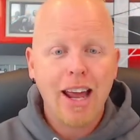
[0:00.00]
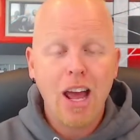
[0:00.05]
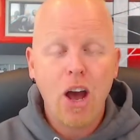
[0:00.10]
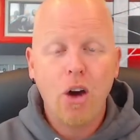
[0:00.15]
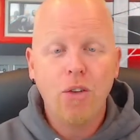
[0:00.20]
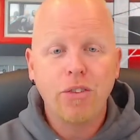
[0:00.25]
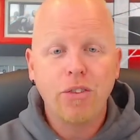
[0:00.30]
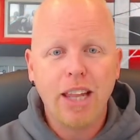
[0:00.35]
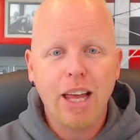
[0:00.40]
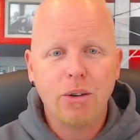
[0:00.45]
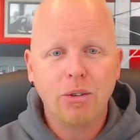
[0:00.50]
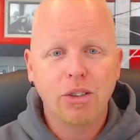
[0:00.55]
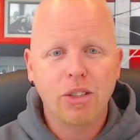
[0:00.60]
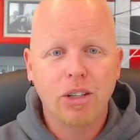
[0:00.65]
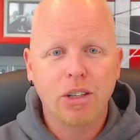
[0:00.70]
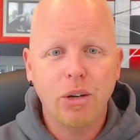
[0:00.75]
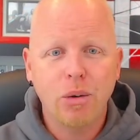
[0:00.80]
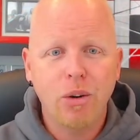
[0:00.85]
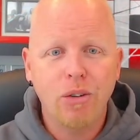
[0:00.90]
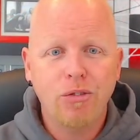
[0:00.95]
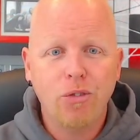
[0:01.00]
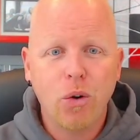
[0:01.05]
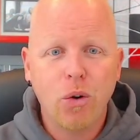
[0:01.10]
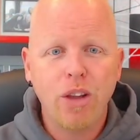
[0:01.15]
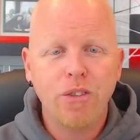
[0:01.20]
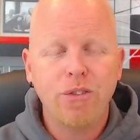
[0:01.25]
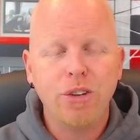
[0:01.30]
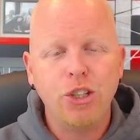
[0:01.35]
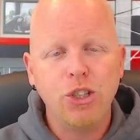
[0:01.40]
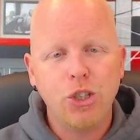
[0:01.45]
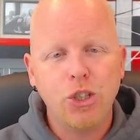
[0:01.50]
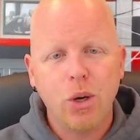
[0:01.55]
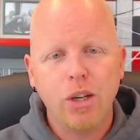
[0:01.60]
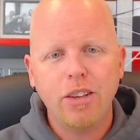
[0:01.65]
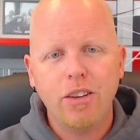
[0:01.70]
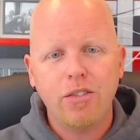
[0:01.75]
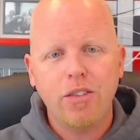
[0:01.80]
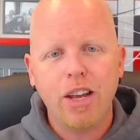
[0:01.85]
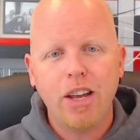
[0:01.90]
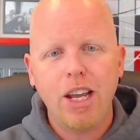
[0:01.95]
Hopefully that was a good one for you. If you enjoyed
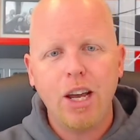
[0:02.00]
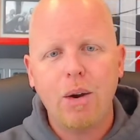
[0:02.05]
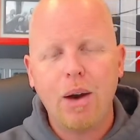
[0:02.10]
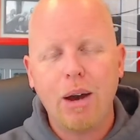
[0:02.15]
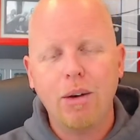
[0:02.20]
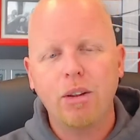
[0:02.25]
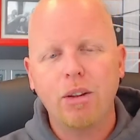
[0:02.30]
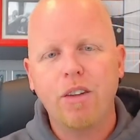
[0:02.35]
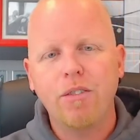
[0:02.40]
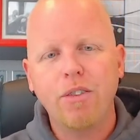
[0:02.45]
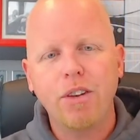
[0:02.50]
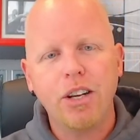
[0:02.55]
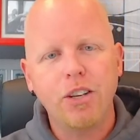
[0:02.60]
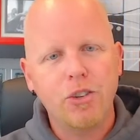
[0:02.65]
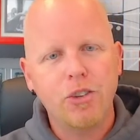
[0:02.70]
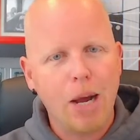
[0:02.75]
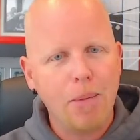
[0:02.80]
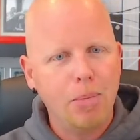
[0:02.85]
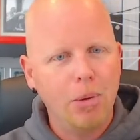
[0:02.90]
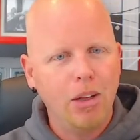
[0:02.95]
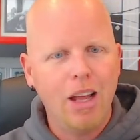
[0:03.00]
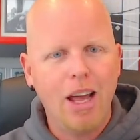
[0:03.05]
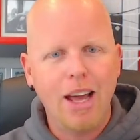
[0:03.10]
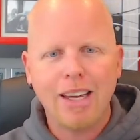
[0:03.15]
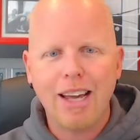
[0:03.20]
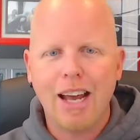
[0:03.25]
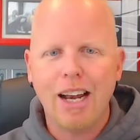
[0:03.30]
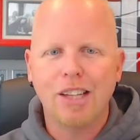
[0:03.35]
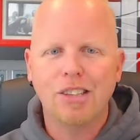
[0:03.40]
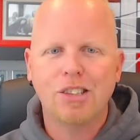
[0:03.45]
the video, I would love for you to drop a like on it.